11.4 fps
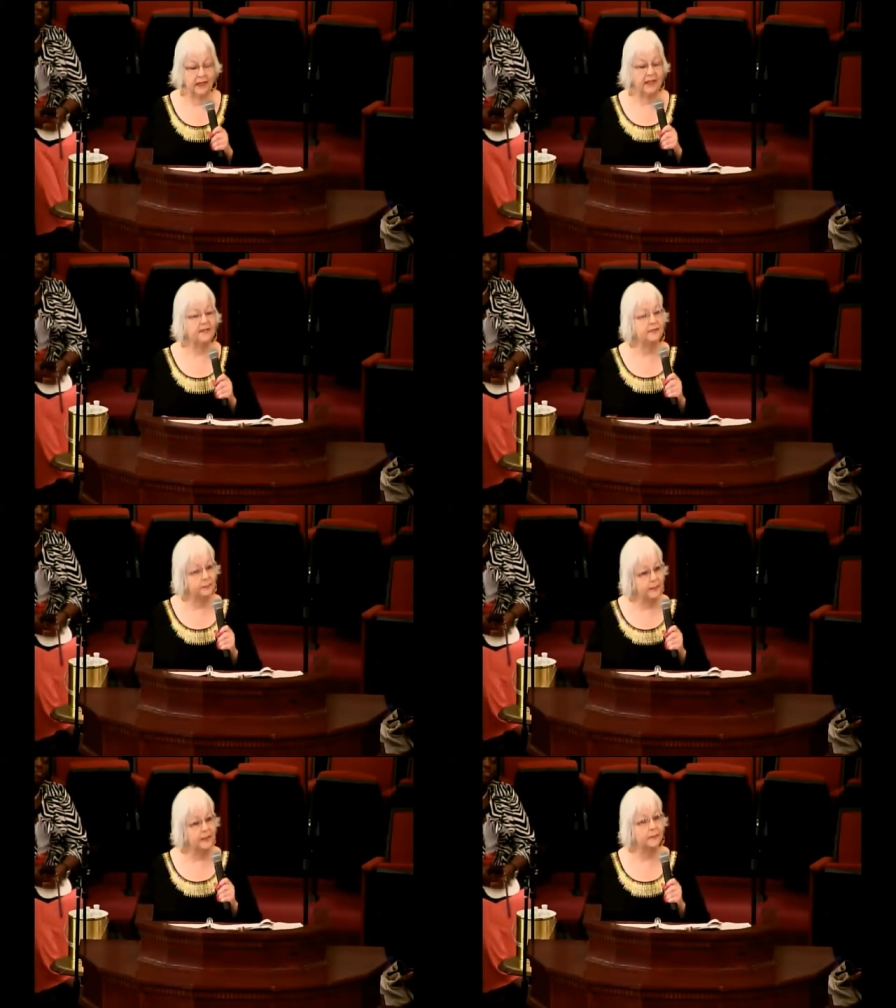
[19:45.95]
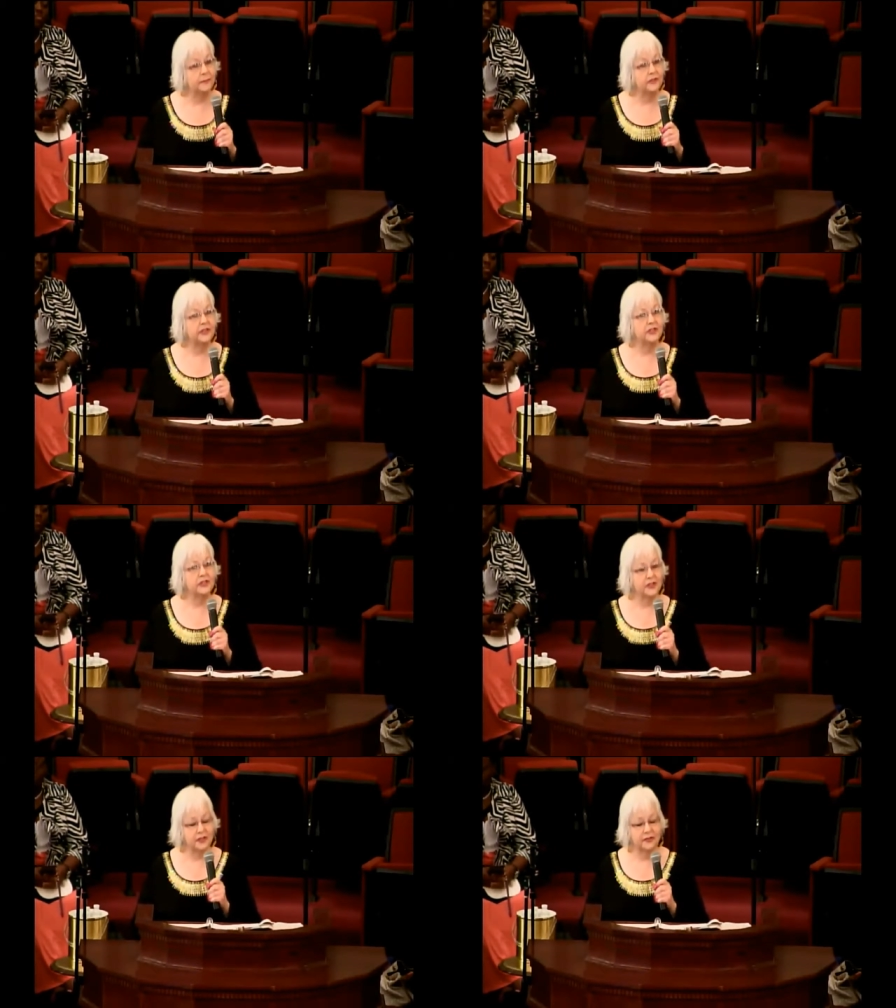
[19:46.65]
If memory
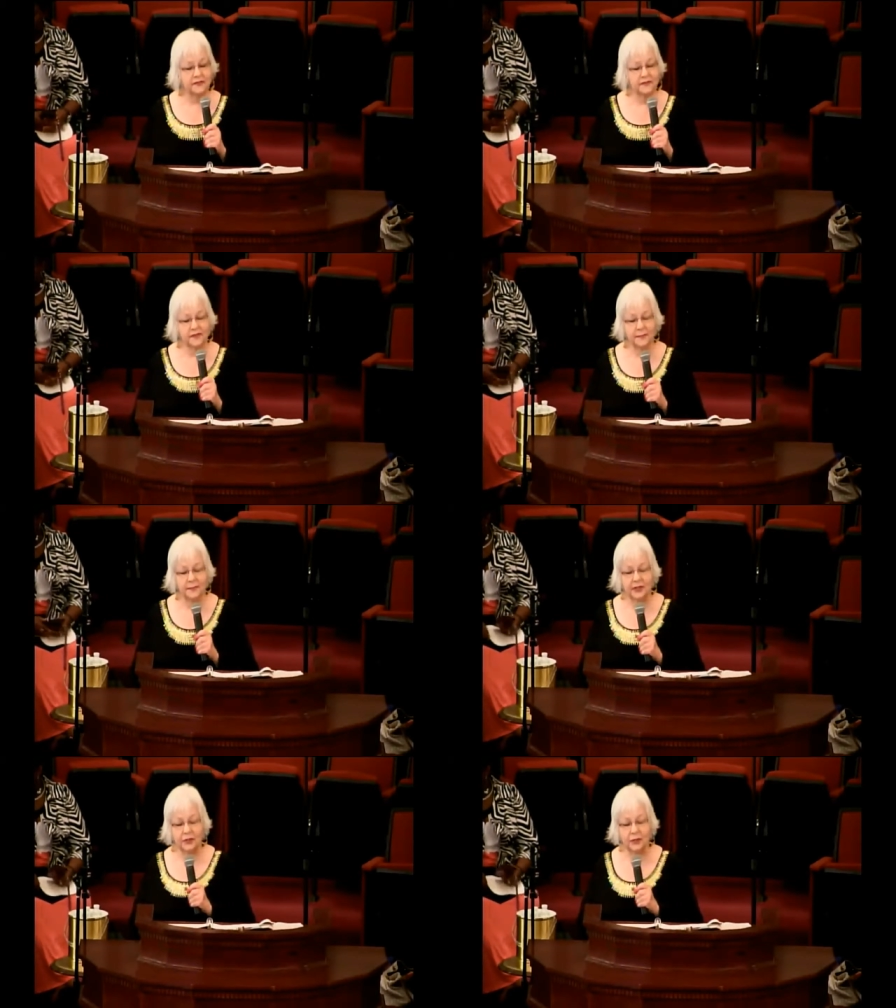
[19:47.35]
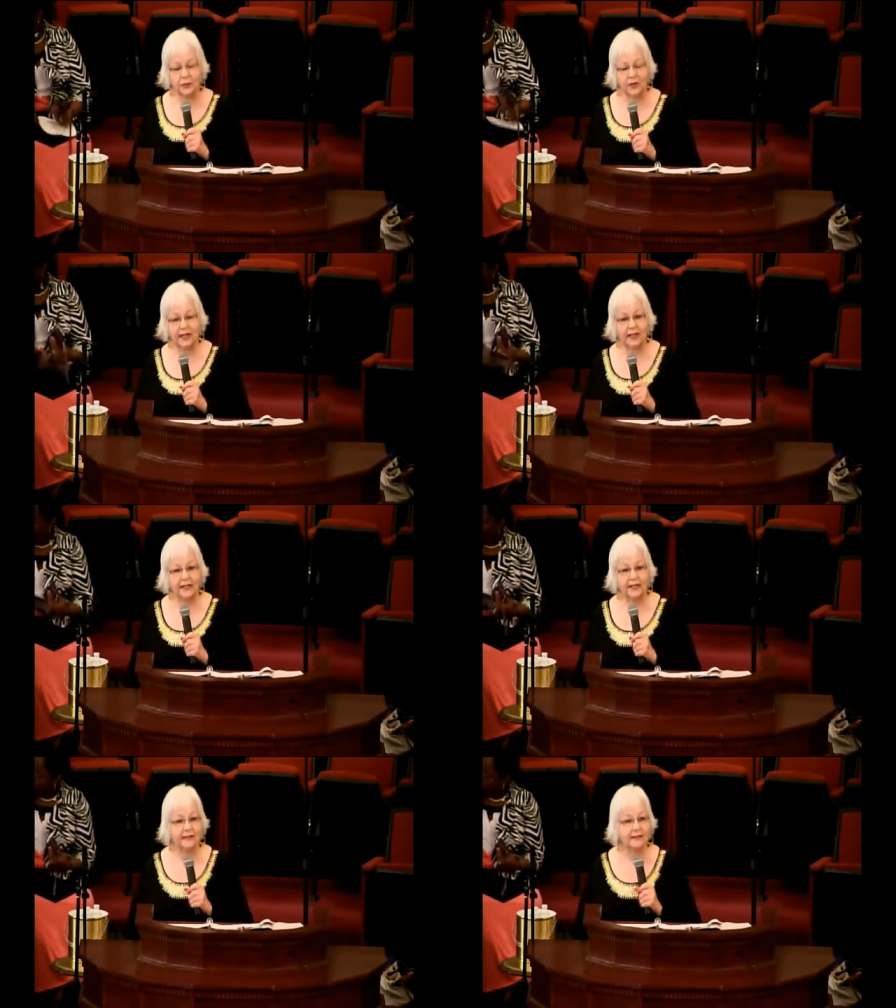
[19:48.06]
serves me
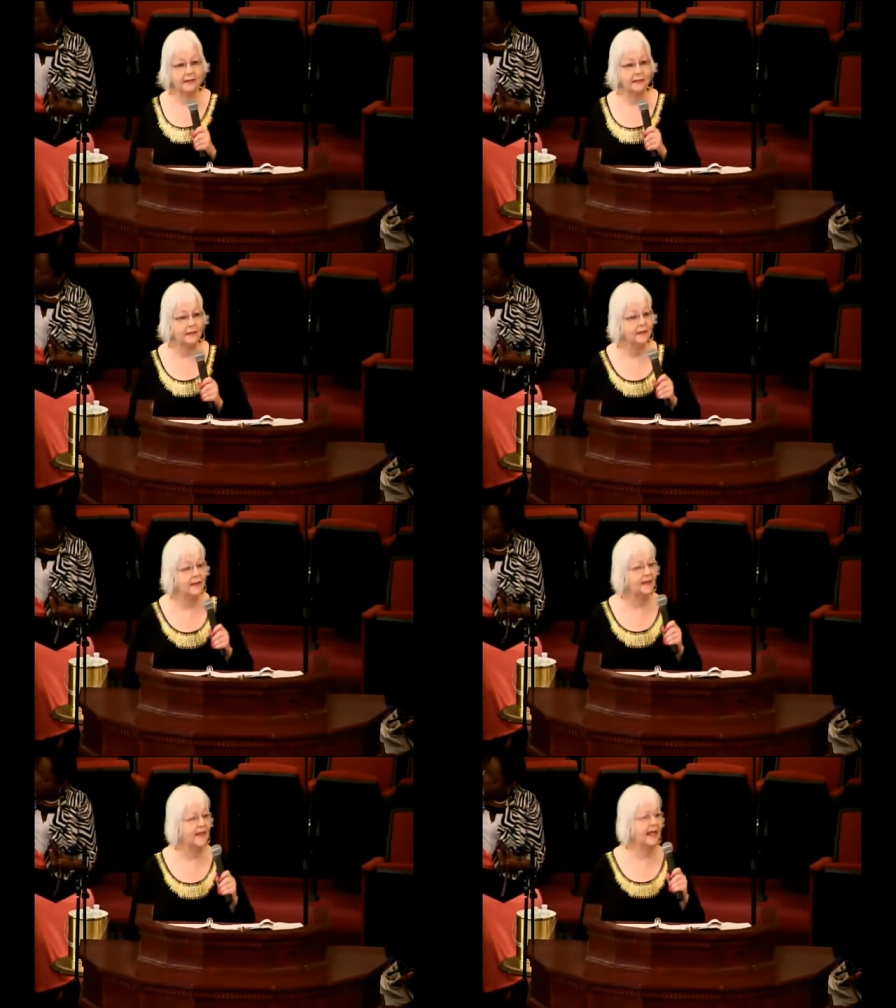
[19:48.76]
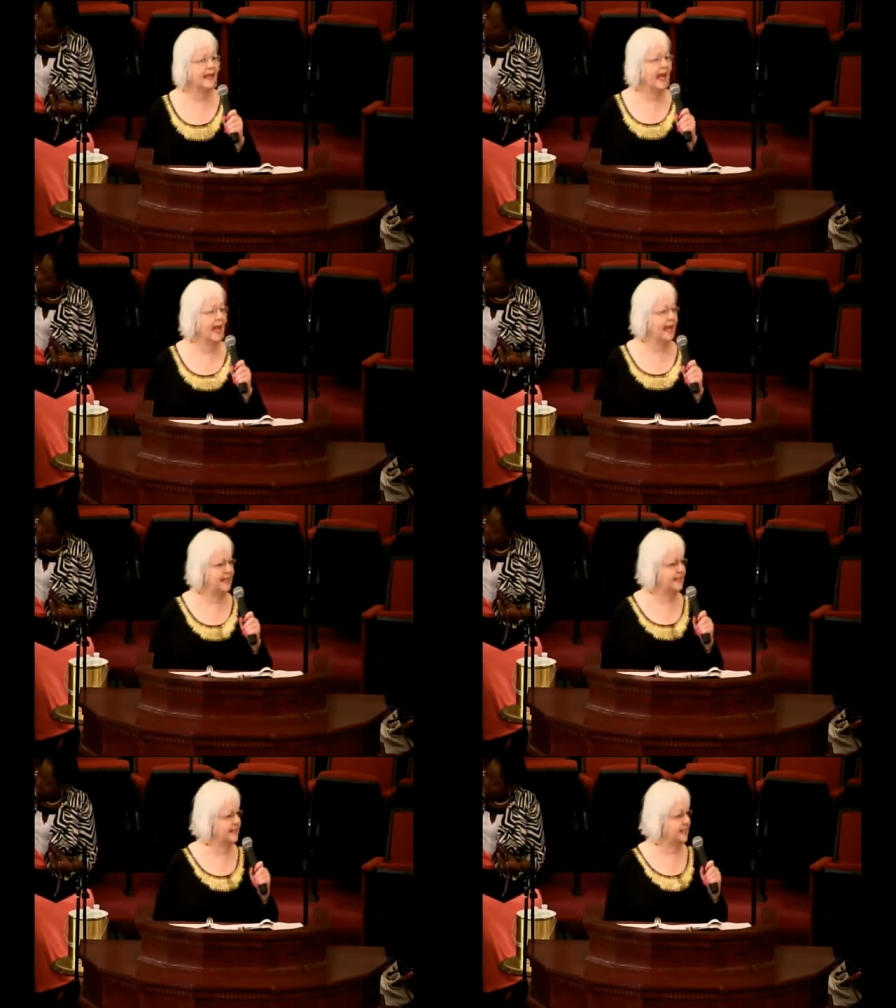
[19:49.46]
correctly, they ate